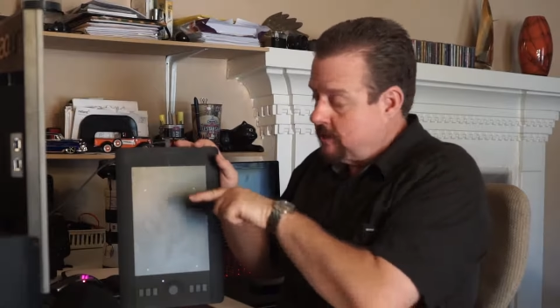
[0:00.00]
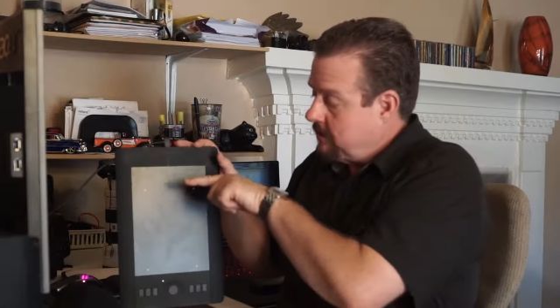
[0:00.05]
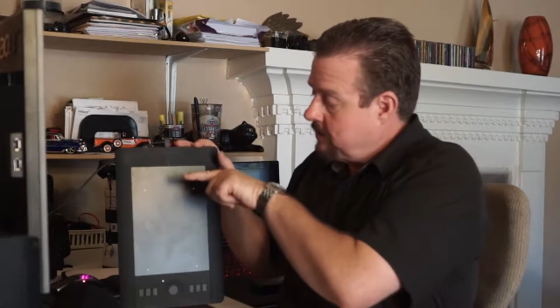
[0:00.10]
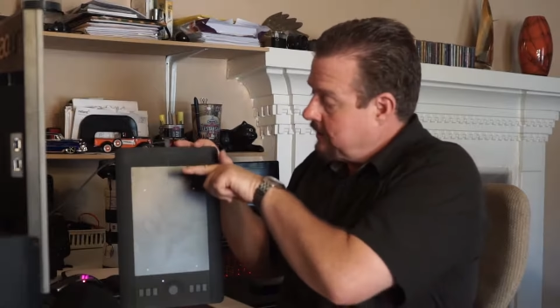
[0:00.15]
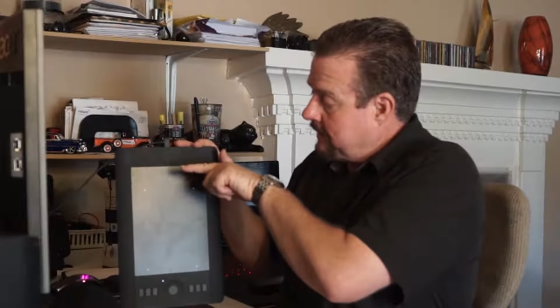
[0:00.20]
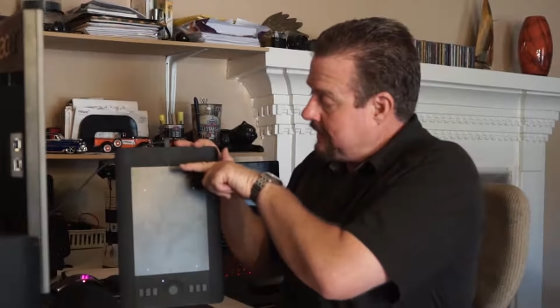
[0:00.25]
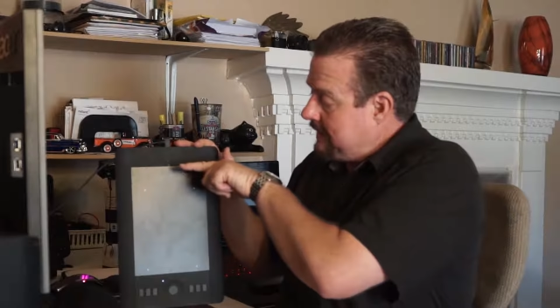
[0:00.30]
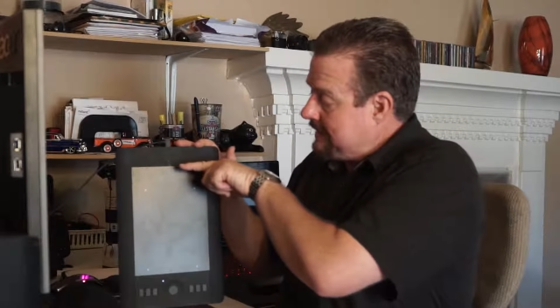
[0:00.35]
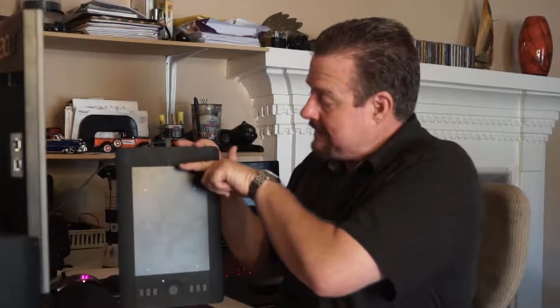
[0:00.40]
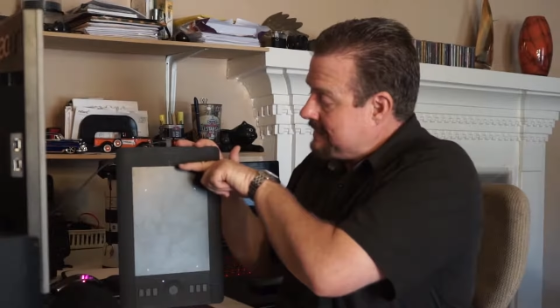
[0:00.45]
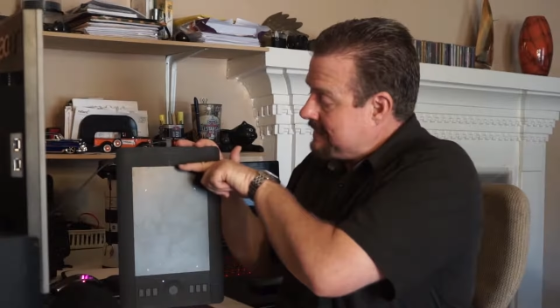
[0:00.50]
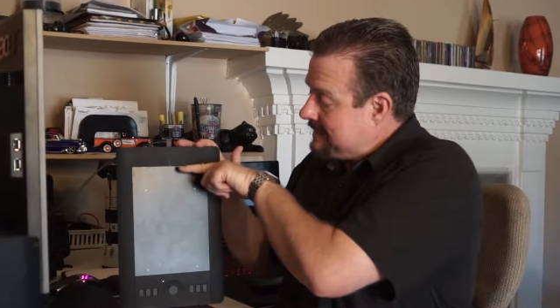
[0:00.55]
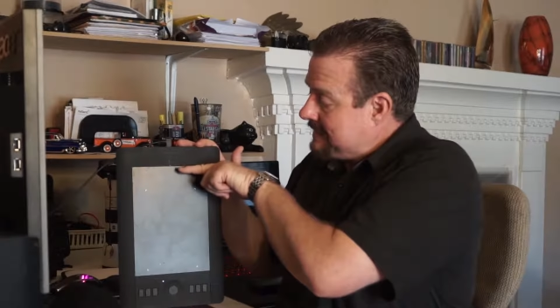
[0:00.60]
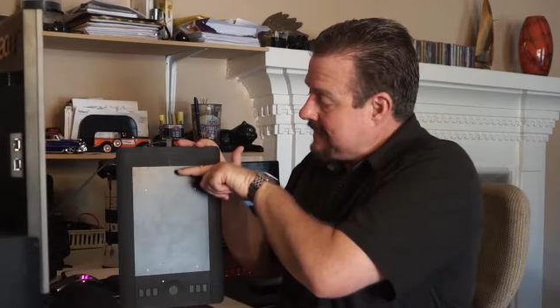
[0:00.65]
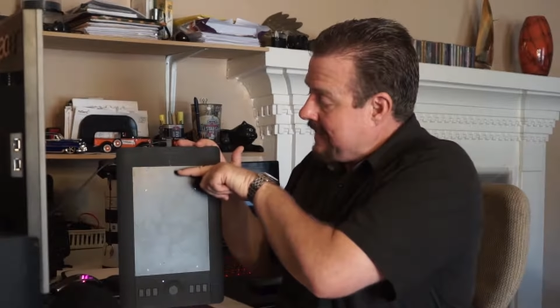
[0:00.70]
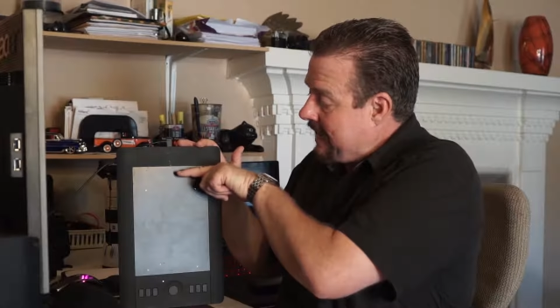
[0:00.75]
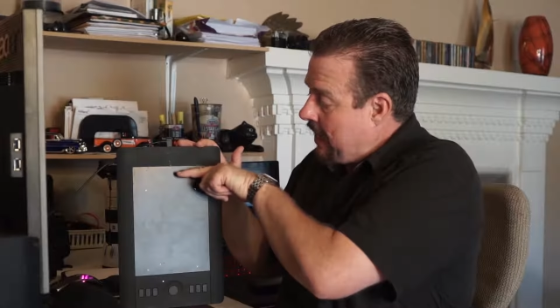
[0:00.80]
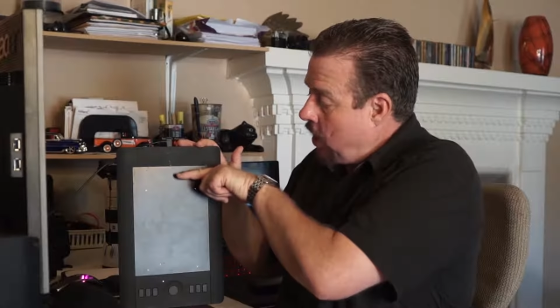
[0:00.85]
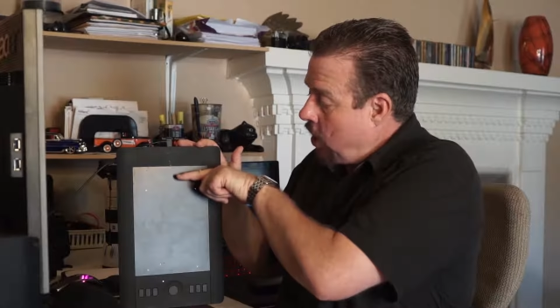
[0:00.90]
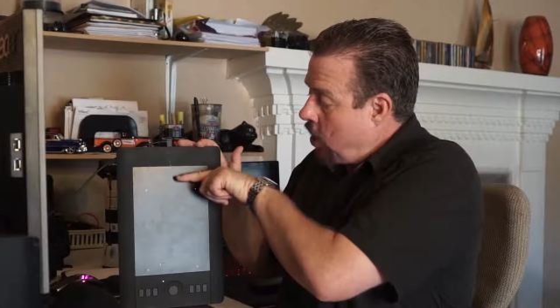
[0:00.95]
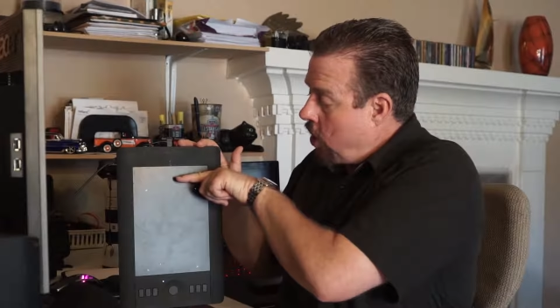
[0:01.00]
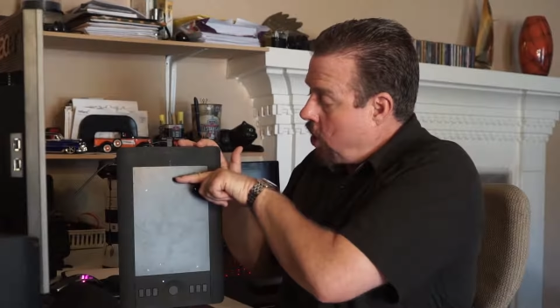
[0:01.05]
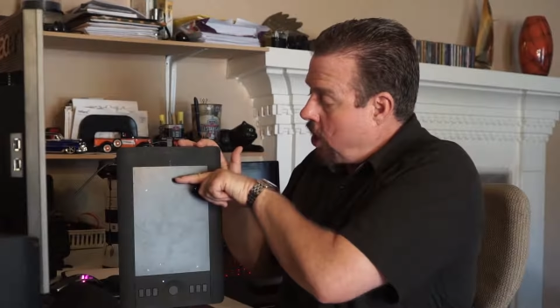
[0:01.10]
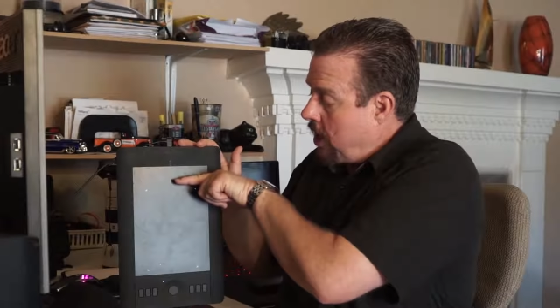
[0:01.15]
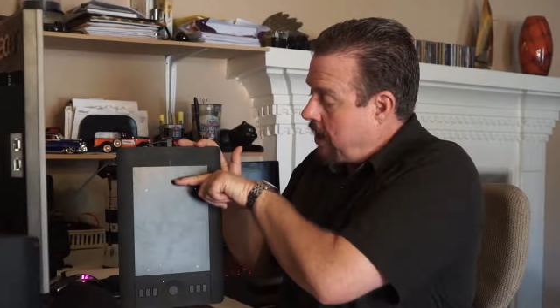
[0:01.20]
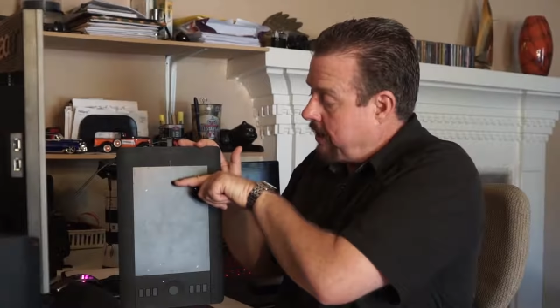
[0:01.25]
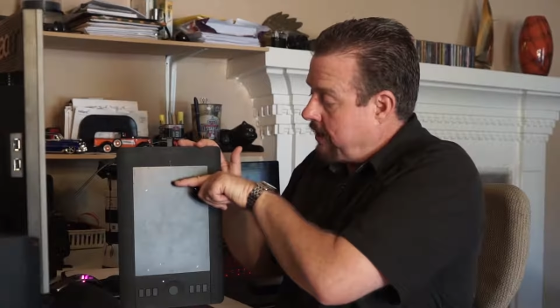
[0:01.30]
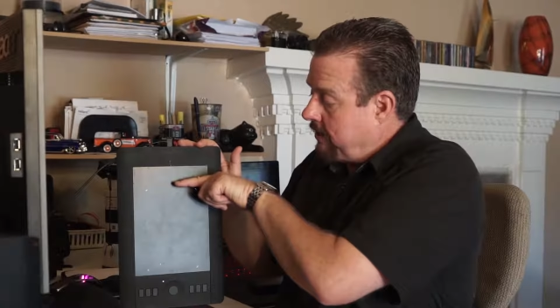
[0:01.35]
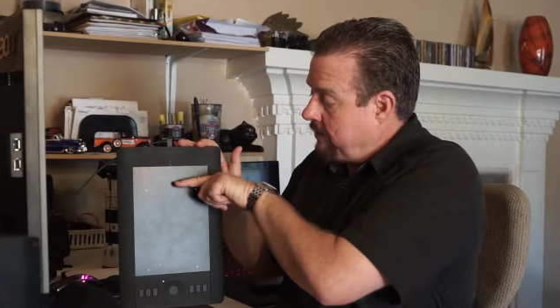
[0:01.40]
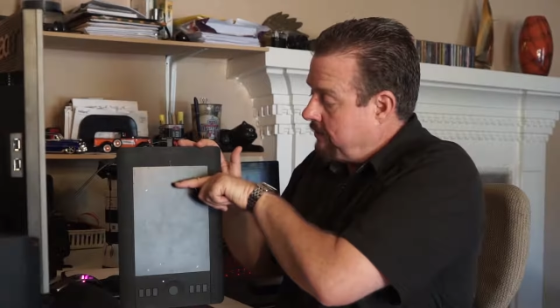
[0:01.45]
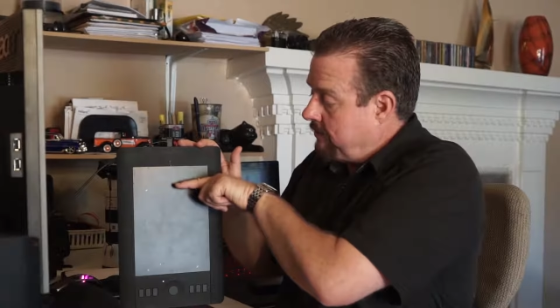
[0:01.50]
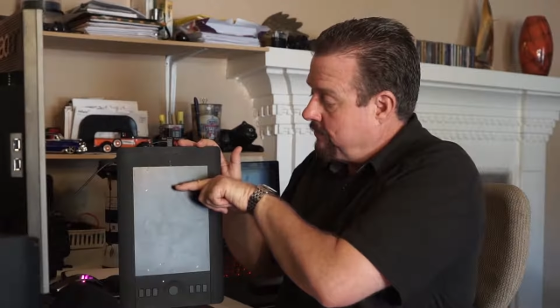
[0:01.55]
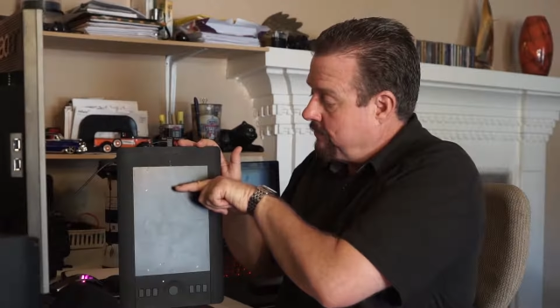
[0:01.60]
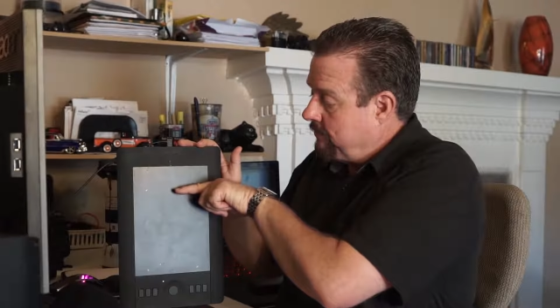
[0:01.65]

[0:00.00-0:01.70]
needs to stay on